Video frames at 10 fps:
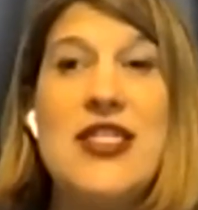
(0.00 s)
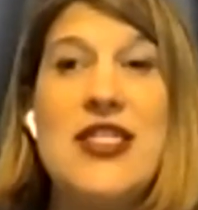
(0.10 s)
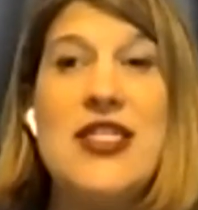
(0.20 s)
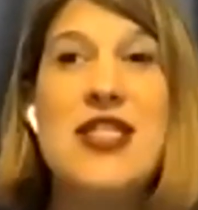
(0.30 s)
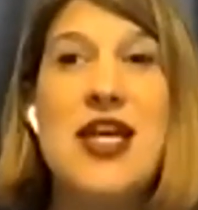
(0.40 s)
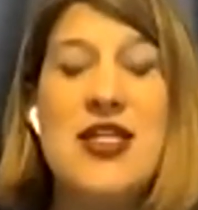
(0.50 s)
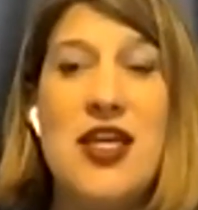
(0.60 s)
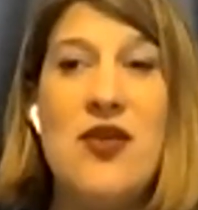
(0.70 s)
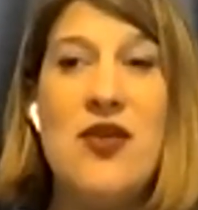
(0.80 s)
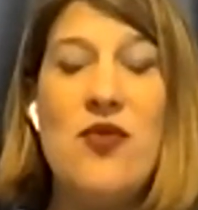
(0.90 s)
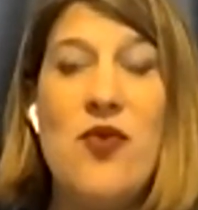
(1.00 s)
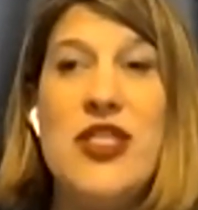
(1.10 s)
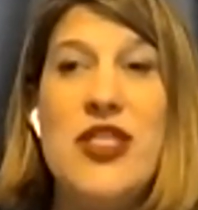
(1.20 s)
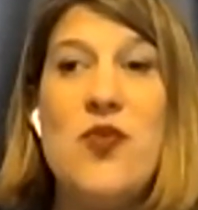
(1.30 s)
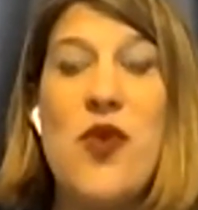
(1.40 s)
And suddenly,
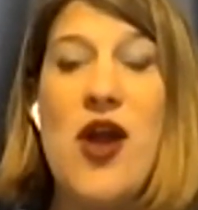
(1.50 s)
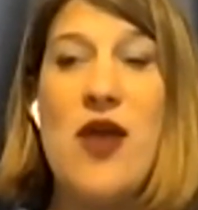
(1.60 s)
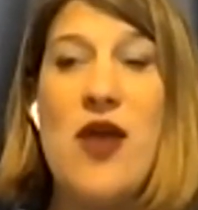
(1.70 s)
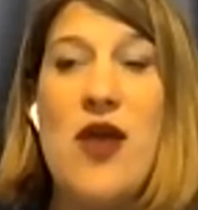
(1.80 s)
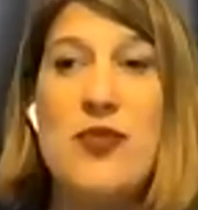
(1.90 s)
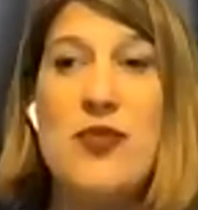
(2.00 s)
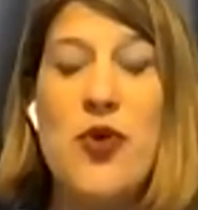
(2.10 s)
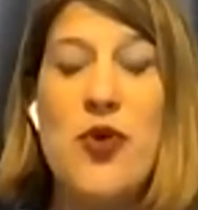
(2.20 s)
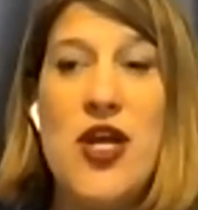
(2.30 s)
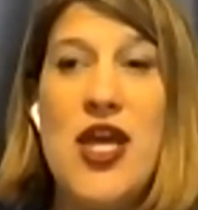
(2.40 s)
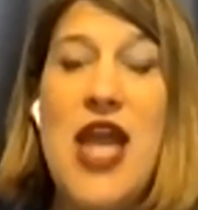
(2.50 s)
once where I was bored,